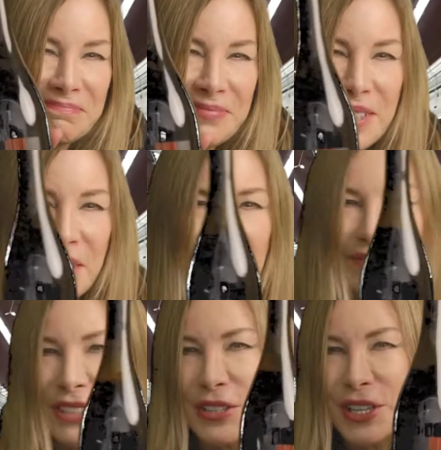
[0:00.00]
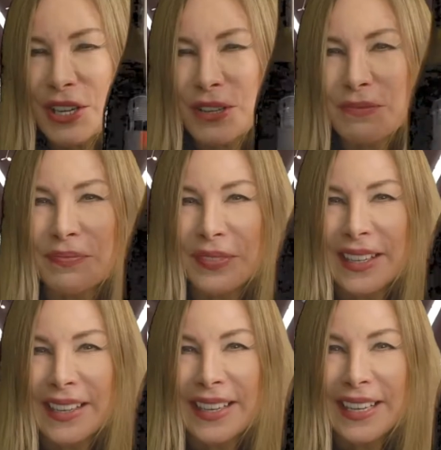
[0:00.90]
So here you go.
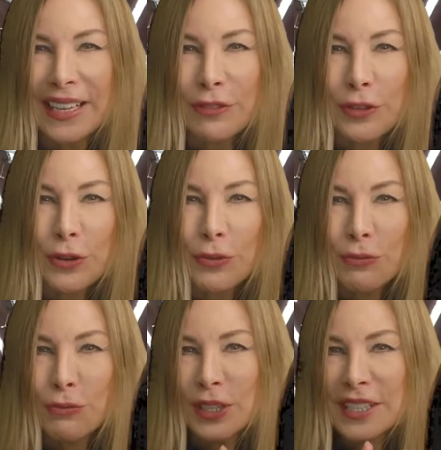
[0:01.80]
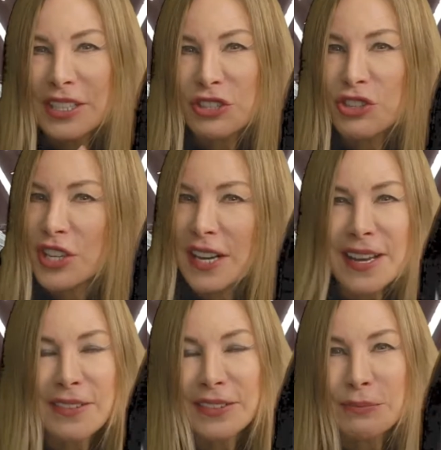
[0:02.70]
If you're willing to shell
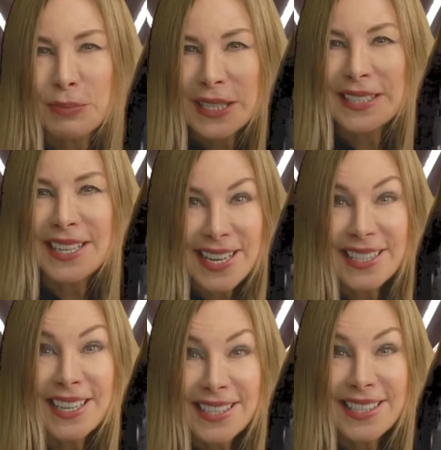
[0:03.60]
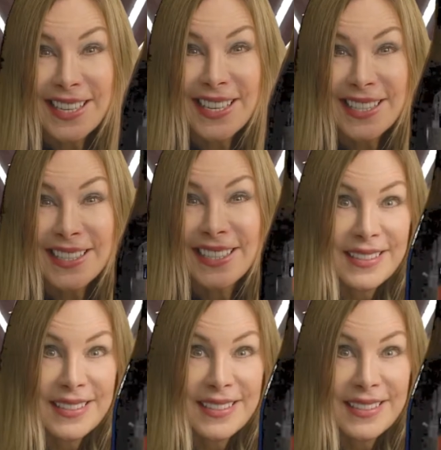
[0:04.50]
out the big $9.99,